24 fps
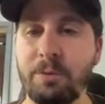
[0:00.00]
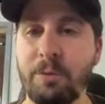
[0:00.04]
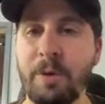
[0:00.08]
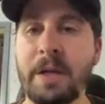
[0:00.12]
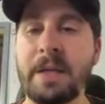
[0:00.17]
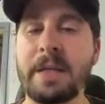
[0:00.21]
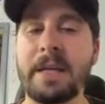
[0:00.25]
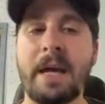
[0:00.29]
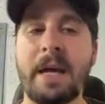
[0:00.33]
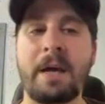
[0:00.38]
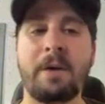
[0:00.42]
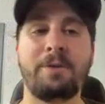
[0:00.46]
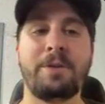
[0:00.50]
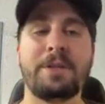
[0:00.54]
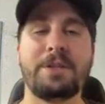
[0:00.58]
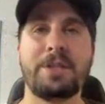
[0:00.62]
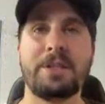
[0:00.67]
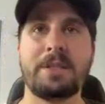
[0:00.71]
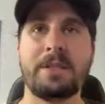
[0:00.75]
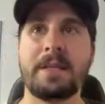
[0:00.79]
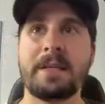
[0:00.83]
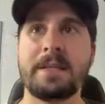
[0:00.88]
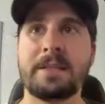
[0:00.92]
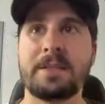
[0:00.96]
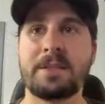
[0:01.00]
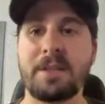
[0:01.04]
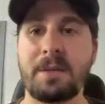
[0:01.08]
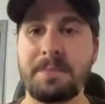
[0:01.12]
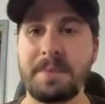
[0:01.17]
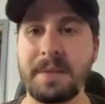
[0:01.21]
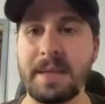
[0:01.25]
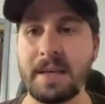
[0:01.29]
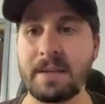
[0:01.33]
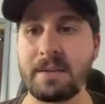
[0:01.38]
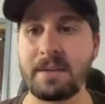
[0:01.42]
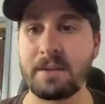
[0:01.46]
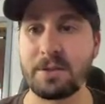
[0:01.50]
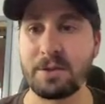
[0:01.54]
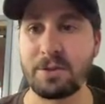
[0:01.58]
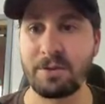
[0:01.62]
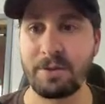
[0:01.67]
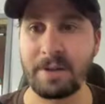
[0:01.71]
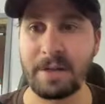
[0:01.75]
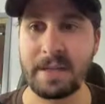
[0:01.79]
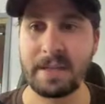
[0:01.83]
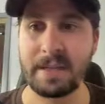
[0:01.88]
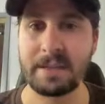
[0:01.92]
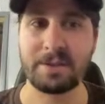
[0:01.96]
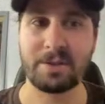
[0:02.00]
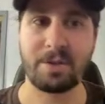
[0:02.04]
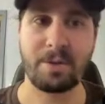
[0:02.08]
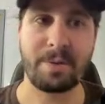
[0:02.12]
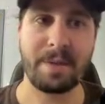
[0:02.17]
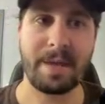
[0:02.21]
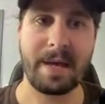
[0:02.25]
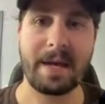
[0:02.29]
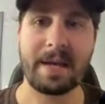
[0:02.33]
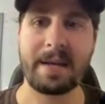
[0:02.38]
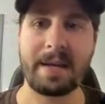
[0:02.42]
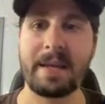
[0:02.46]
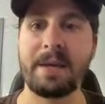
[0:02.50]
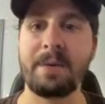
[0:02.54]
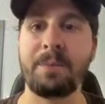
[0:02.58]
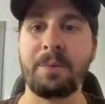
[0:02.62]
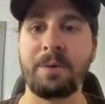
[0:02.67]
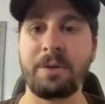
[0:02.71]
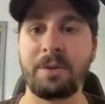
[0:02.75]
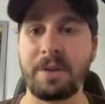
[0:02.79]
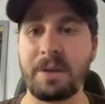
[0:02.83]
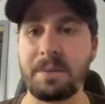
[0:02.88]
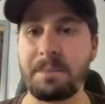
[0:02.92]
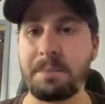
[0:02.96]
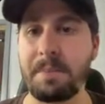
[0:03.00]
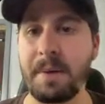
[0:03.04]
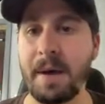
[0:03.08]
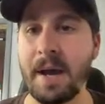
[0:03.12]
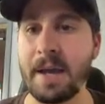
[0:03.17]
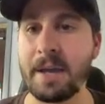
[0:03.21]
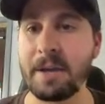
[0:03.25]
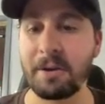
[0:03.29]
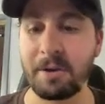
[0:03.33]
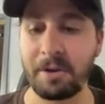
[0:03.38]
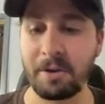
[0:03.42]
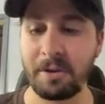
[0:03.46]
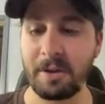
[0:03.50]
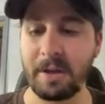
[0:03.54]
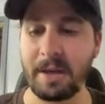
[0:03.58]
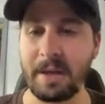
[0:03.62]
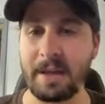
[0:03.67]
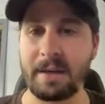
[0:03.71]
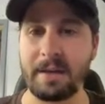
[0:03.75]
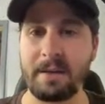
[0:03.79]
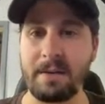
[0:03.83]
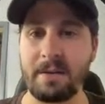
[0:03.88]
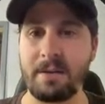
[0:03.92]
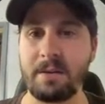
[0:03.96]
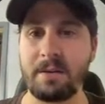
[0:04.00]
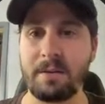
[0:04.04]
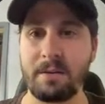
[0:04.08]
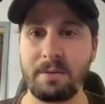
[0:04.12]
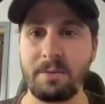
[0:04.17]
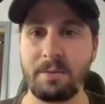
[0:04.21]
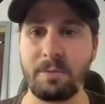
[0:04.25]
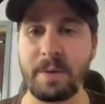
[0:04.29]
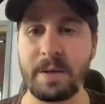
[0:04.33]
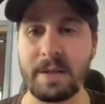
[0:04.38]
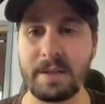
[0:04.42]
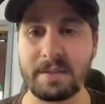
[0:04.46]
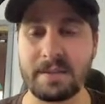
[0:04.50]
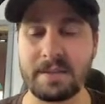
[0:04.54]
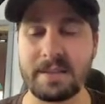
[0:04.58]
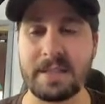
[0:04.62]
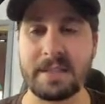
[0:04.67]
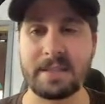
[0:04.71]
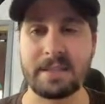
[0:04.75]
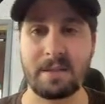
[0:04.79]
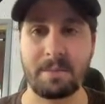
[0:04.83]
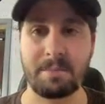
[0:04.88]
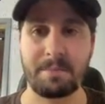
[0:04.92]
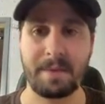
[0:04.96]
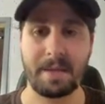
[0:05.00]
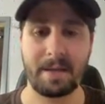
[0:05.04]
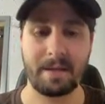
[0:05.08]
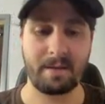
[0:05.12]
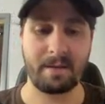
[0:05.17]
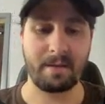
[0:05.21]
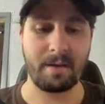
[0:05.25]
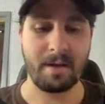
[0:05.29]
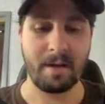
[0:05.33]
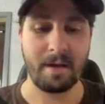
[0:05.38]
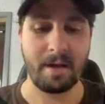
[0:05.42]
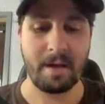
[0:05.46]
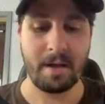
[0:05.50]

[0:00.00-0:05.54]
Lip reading: Right now, let's just get something on the screen so that it will compile and we can see something.